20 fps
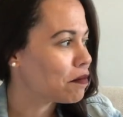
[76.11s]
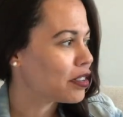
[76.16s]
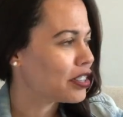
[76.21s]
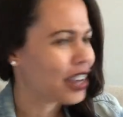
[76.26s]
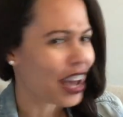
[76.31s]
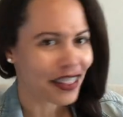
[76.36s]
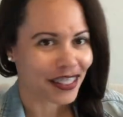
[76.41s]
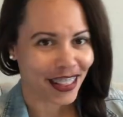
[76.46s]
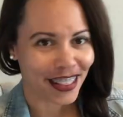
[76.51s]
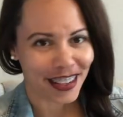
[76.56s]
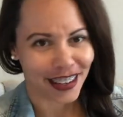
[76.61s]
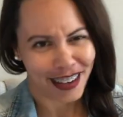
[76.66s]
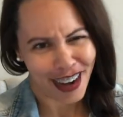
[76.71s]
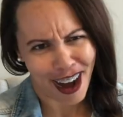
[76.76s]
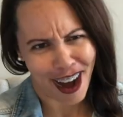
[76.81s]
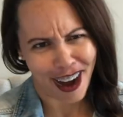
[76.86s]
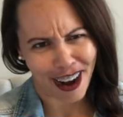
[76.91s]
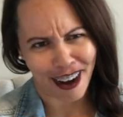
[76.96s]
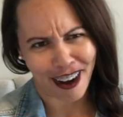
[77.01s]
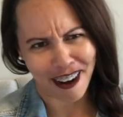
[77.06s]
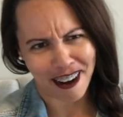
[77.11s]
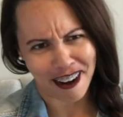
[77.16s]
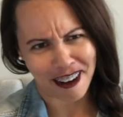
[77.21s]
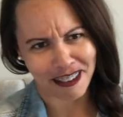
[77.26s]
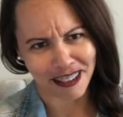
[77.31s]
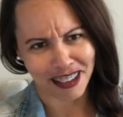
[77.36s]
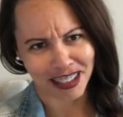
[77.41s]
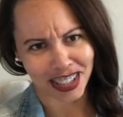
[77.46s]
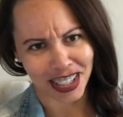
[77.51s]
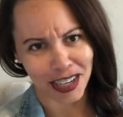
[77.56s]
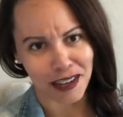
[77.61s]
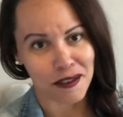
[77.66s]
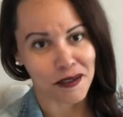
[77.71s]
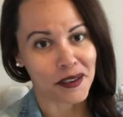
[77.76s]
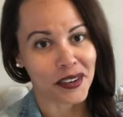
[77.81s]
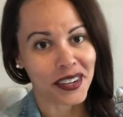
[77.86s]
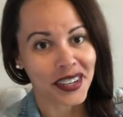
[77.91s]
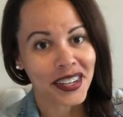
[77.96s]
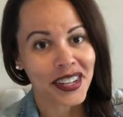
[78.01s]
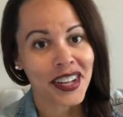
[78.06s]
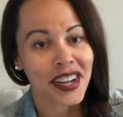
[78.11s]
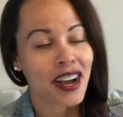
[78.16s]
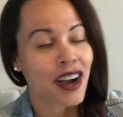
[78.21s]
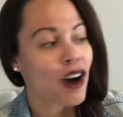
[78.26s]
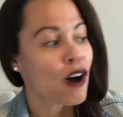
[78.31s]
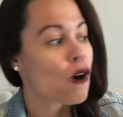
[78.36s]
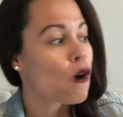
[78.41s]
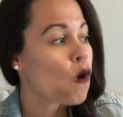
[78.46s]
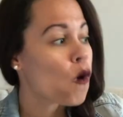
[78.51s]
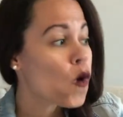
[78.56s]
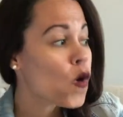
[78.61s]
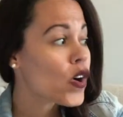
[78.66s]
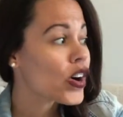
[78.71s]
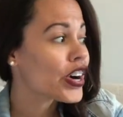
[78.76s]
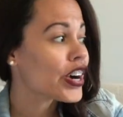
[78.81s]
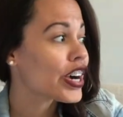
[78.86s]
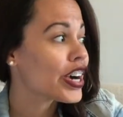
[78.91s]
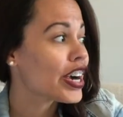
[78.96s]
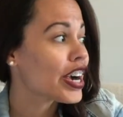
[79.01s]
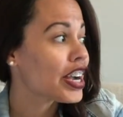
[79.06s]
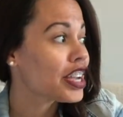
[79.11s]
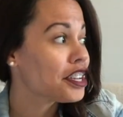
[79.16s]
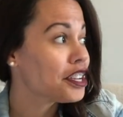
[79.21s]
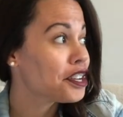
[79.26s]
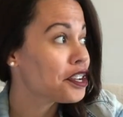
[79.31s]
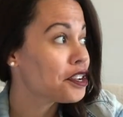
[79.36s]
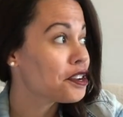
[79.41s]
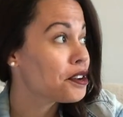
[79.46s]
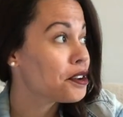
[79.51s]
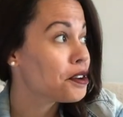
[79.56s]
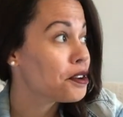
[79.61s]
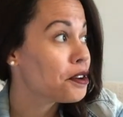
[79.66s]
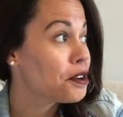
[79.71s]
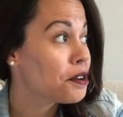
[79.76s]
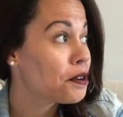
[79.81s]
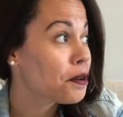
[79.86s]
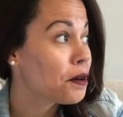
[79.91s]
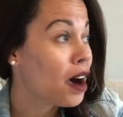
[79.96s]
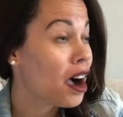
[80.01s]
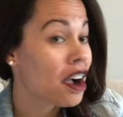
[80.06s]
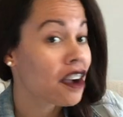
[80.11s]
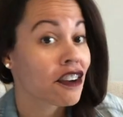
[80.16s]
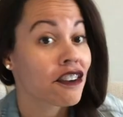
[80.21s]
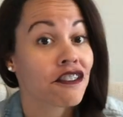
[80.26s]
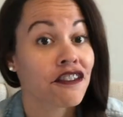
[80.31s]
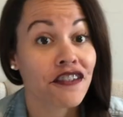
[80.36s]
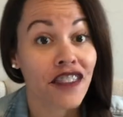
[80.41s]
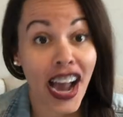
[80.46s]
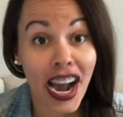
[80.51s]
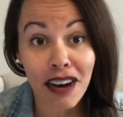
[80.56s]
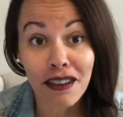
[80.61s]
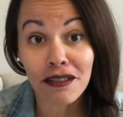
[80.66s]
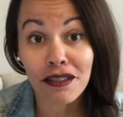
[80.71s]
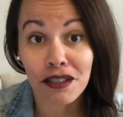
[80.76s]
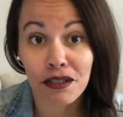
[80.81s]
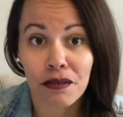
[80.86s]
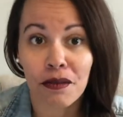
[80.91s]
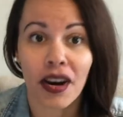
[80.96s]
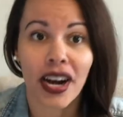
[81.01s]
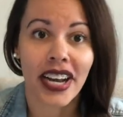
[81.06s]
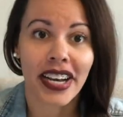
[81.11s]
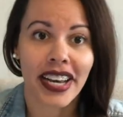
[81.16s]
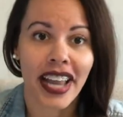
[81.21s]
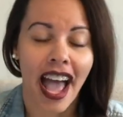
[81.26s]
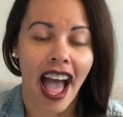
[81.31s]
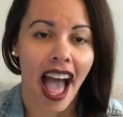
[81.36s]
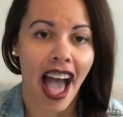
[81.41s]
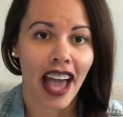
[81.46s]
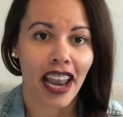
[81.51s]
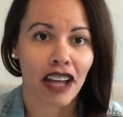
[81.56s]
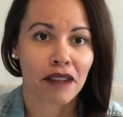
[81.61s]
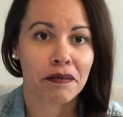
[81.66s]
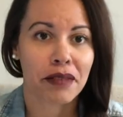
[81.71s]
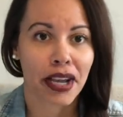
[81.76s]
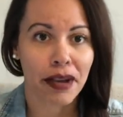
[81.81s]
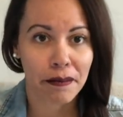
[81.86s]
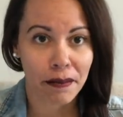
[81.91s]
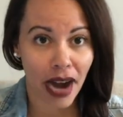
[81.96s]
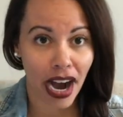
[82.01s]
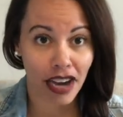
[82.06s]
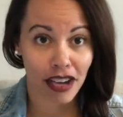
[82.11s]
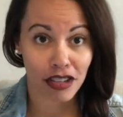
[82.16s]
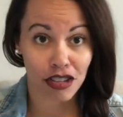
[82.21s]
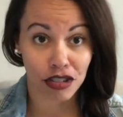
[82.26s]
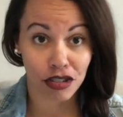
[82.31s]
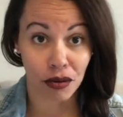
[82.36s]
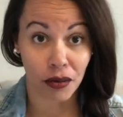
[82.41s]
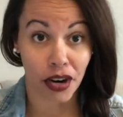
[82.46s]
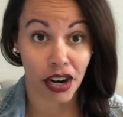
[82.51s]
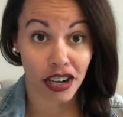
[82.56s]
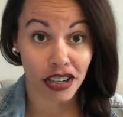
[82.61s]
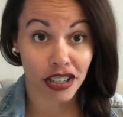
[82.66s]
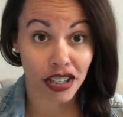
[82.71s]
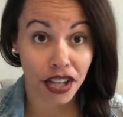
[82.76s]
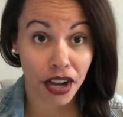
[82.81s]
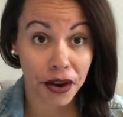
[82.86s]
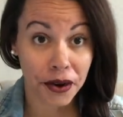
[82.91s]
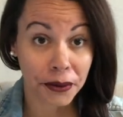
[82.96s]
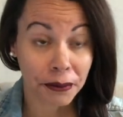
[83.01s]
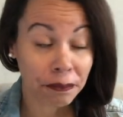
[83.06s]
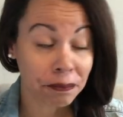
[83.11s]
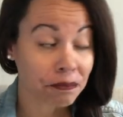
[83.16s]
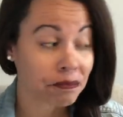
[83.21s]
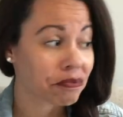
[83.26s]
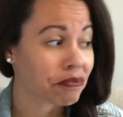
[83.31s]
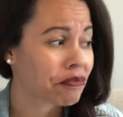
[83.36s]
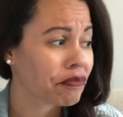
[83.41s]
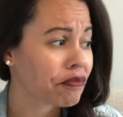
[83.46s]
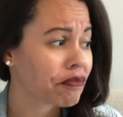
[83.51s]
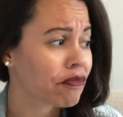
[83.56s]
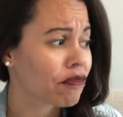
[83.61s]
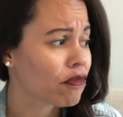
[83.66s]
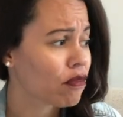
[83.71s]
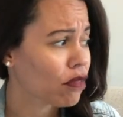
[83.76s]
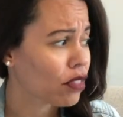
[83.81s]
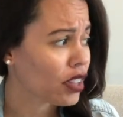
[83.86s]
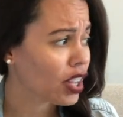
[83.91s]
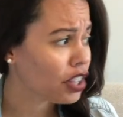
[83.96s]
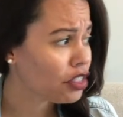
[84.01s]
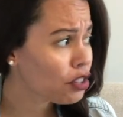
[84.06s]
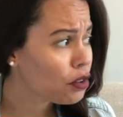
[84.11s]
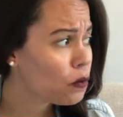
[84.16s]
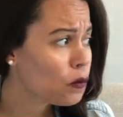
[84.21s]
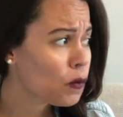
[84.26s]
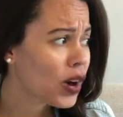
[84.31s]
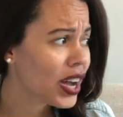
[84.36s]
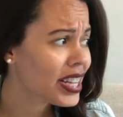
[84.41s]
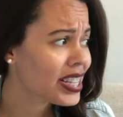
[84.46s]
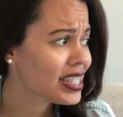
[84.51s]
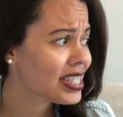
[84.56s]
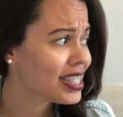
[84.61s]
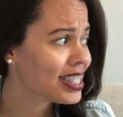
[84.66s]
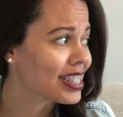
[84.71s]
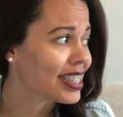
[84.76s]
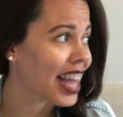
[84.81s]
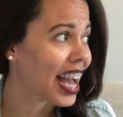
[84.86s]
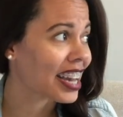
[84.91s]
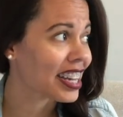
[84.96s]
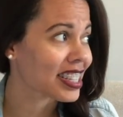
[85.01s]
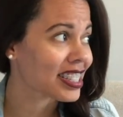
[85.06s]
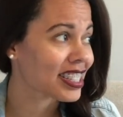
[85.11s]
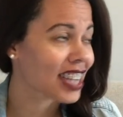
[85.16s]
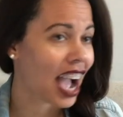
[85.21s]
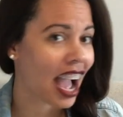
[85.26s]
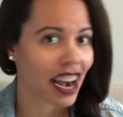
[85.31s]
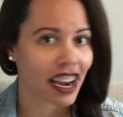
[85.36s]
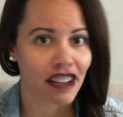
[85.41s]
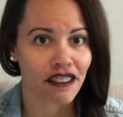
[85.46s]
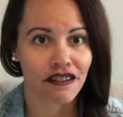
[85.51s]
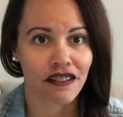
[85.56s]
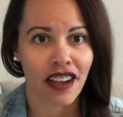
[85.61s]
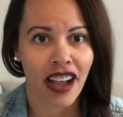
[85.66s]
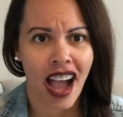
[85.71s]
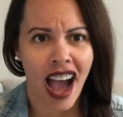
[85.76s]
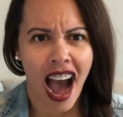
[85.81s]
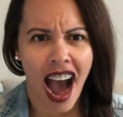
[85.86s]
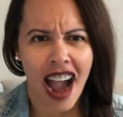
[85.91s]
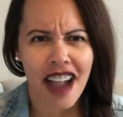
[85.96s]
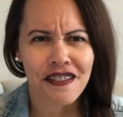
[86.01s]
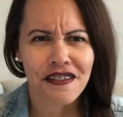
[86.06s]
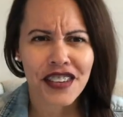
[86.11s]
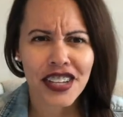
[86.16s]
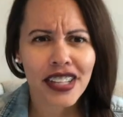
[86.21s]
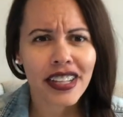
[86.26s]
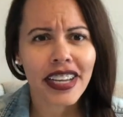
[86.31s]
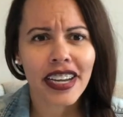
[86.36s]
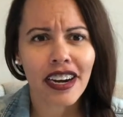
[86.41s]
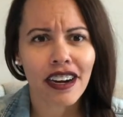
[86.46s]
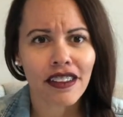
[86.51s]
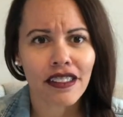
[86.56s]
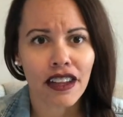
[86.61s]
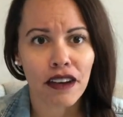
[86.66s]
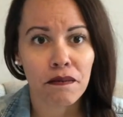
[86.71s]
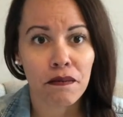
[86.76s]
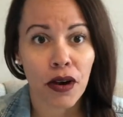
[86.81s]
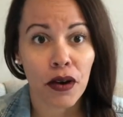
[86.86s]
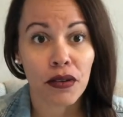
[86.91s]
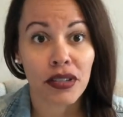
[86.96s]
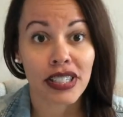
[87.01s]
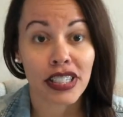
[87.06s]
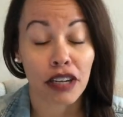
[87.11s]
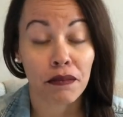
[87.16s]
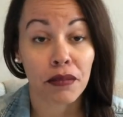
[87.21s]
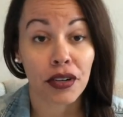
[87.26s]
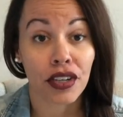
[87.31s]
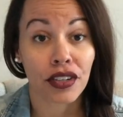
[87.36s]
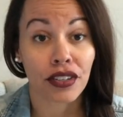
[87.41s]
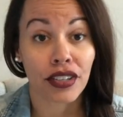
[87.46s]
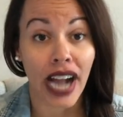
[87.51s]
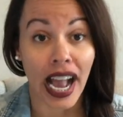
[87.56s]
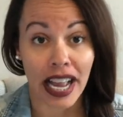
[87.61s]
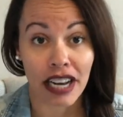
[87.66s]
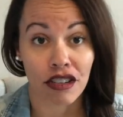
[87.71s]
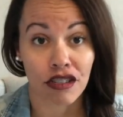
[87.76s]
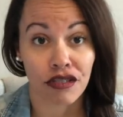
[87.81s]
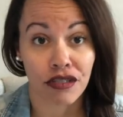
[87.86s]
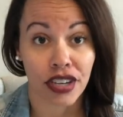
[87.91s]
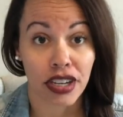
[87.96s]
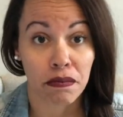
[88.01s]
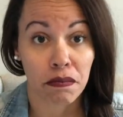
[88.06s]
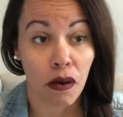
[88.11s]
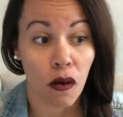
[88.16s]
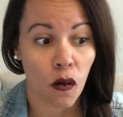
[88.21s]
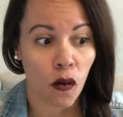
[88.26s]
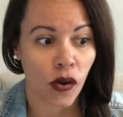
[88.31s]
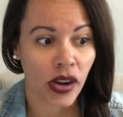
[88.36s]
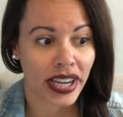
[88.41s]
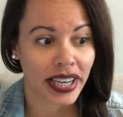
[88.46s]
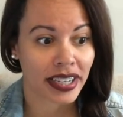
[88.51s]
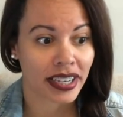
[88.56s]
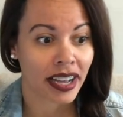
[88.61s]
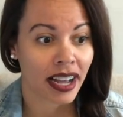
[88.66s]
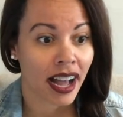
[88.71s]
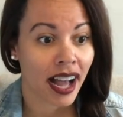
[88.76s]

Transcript: not that they're not all really cool, or you found one at a big box store. So the ones that it's kind of, I feel like are the most typical entry point